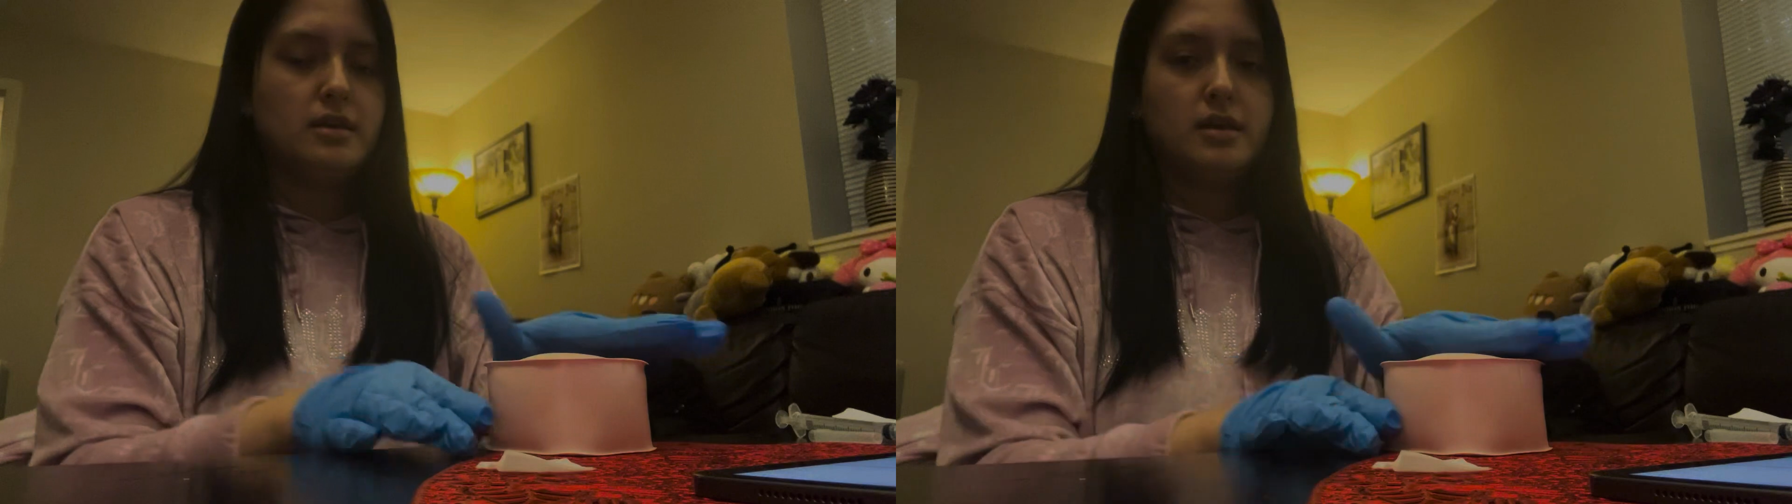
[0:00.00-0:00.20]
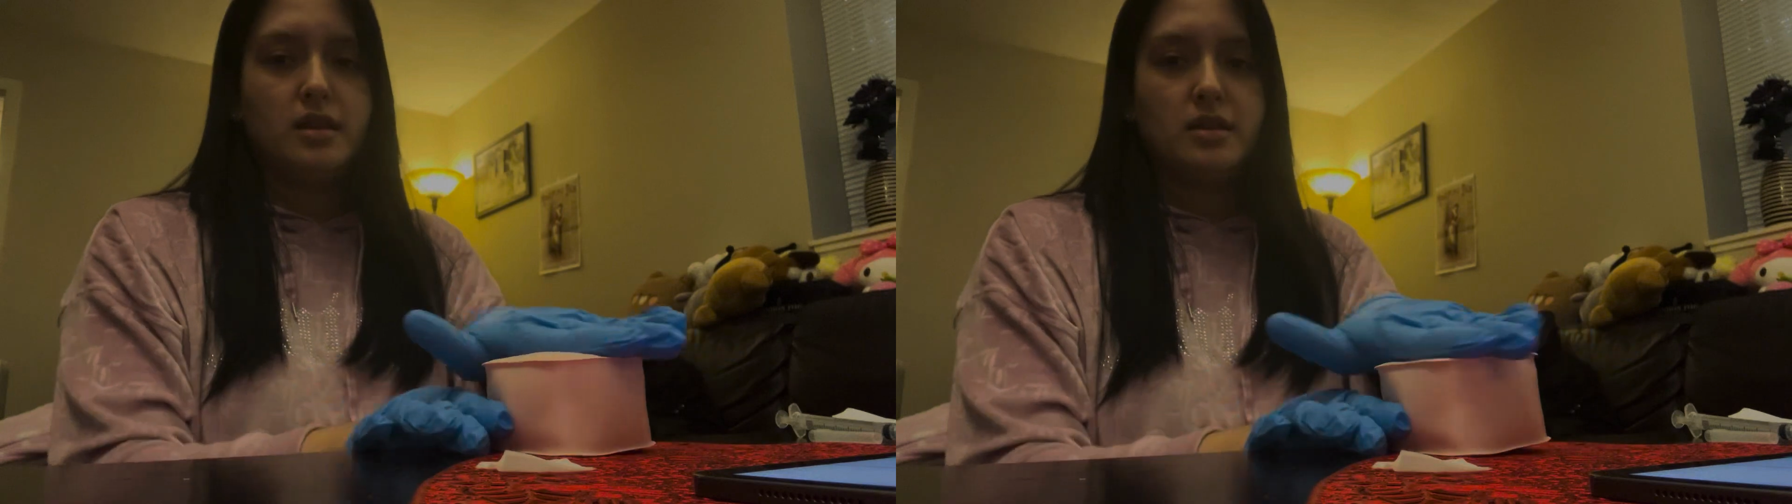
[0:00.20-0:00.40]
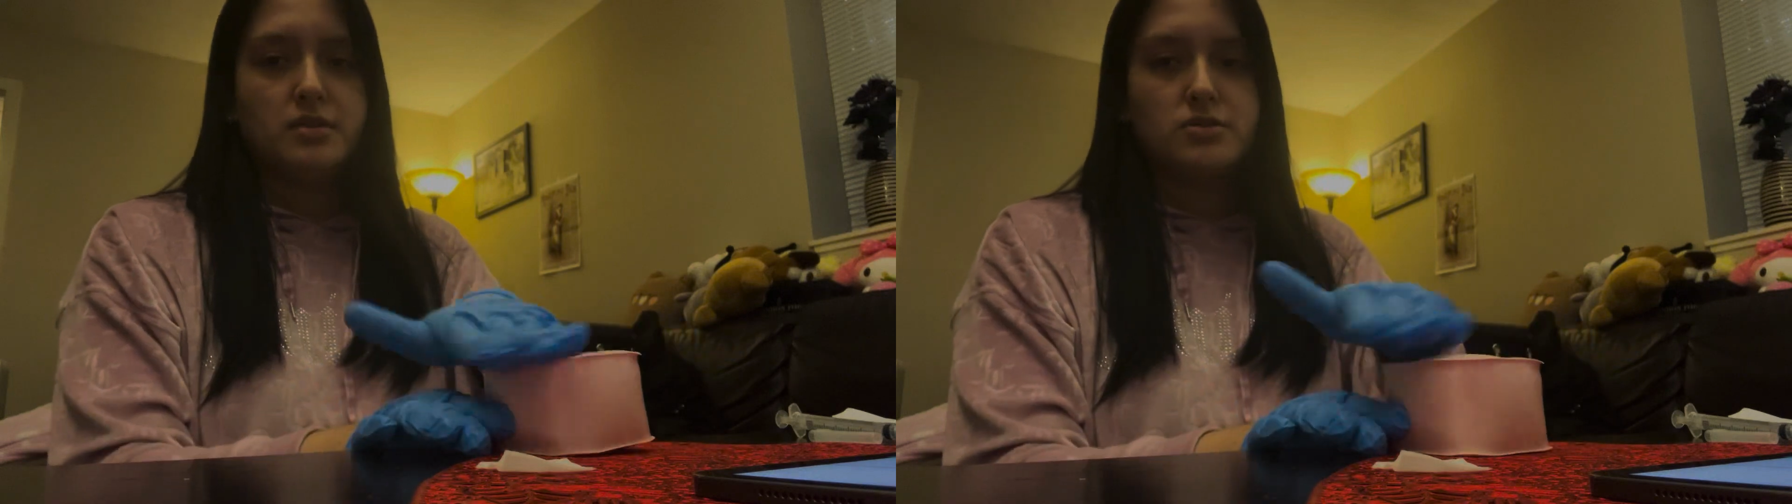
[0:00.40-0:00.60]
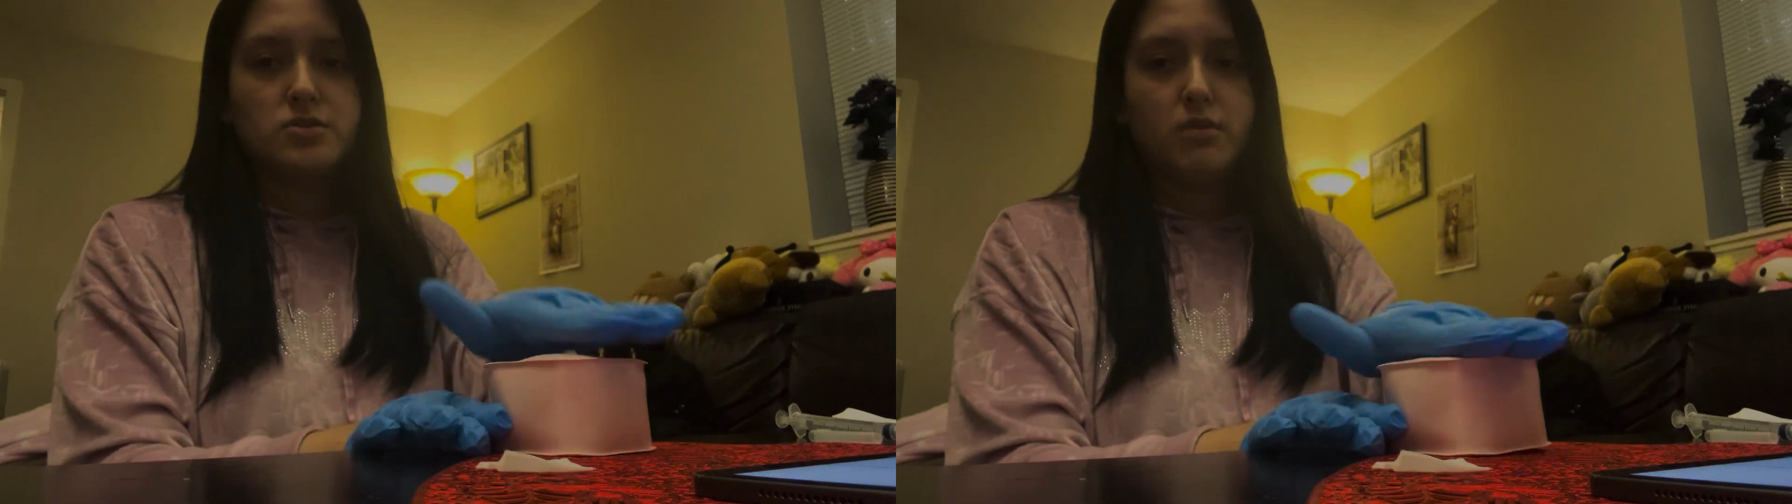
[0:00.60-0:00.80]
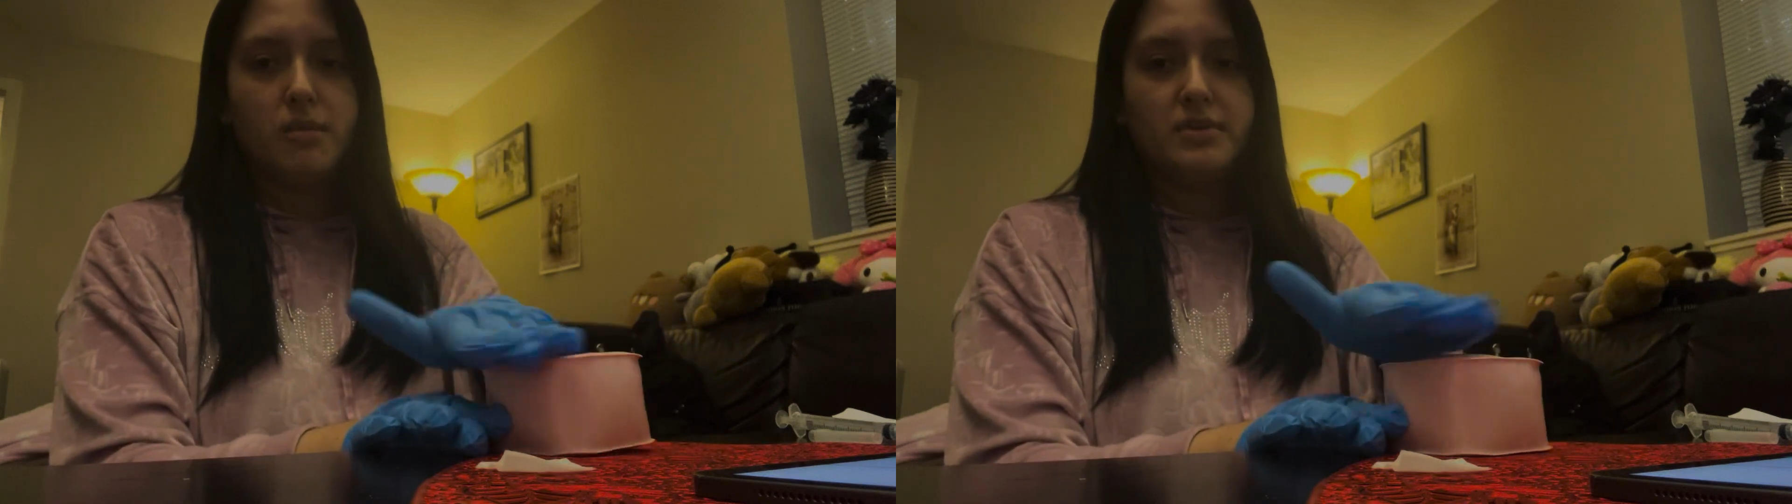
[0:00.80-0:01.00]
and then
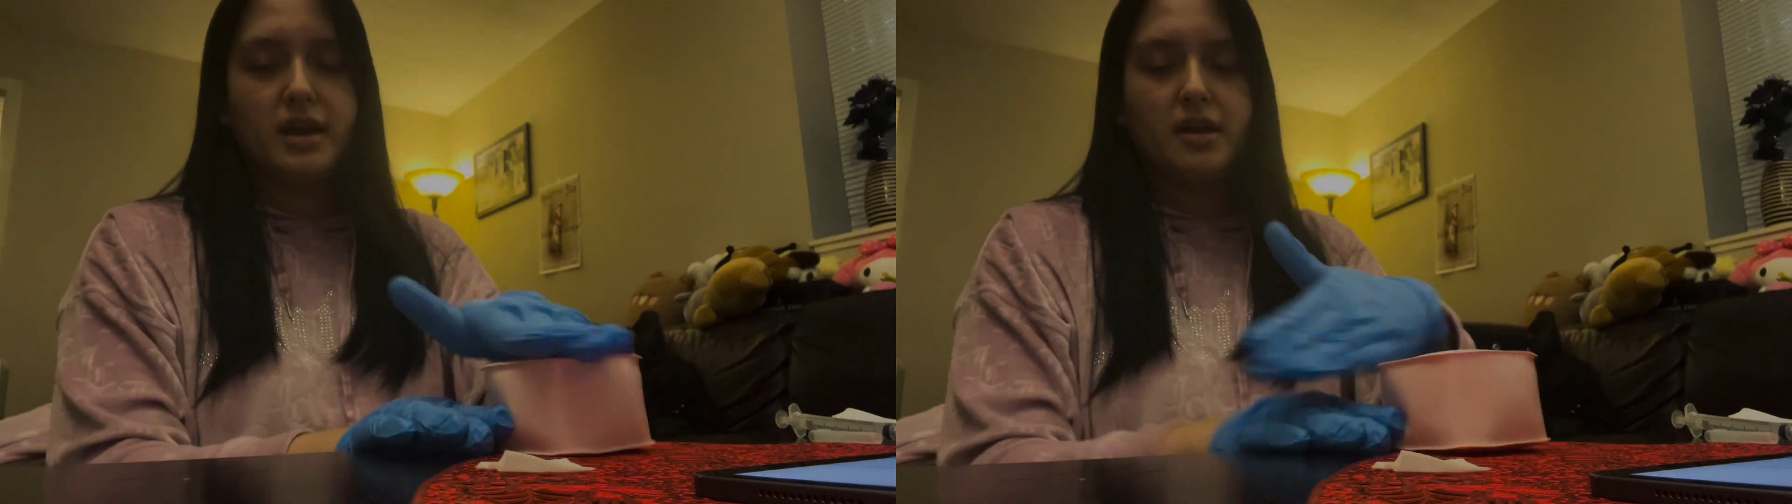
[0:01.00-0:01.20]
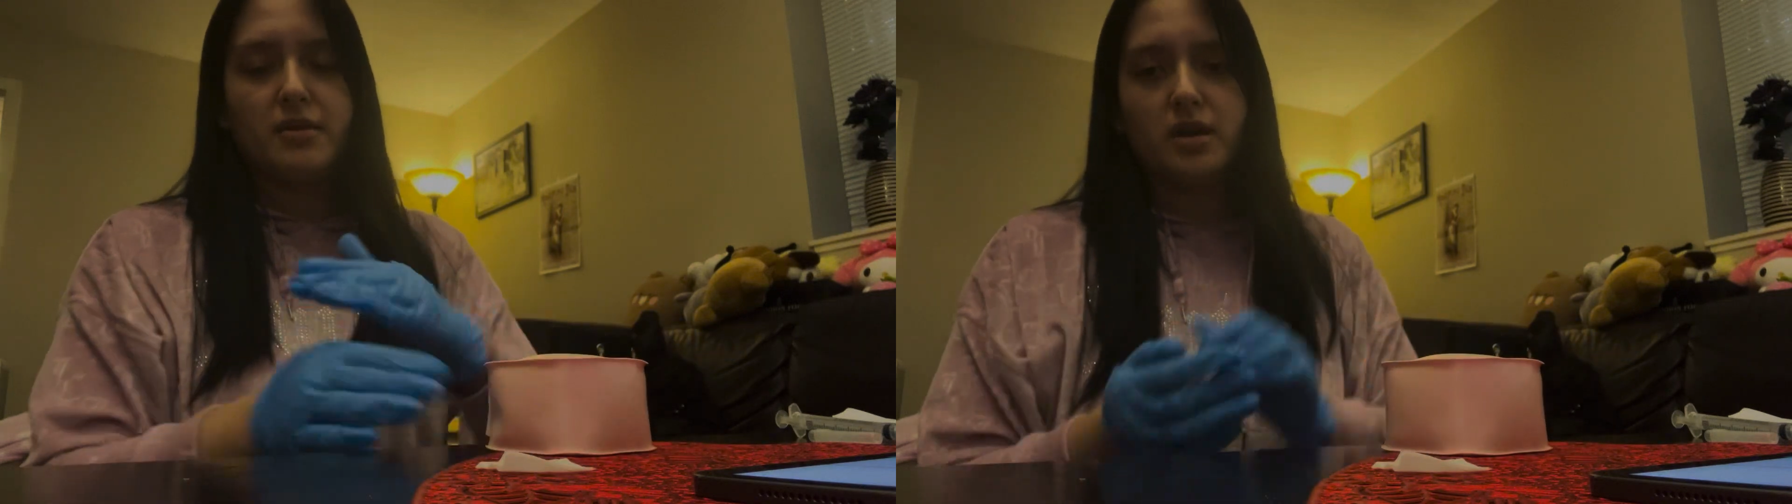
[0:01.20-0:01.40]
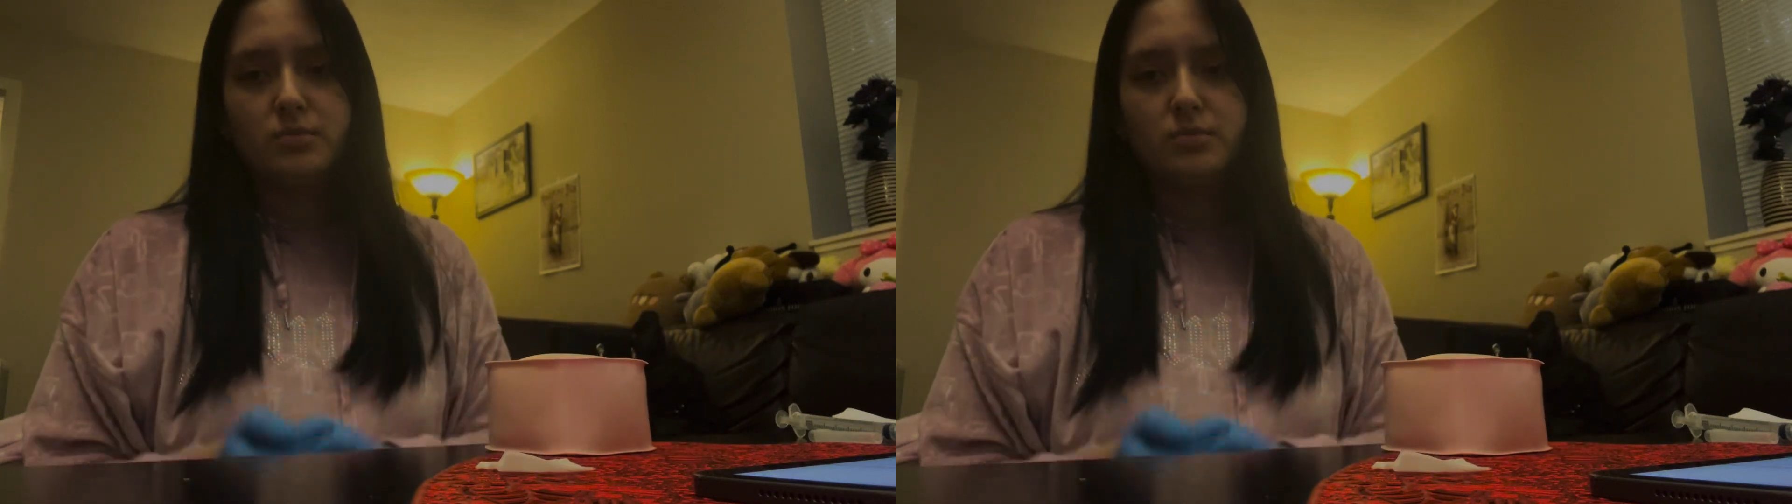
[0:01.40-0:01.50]
swab the area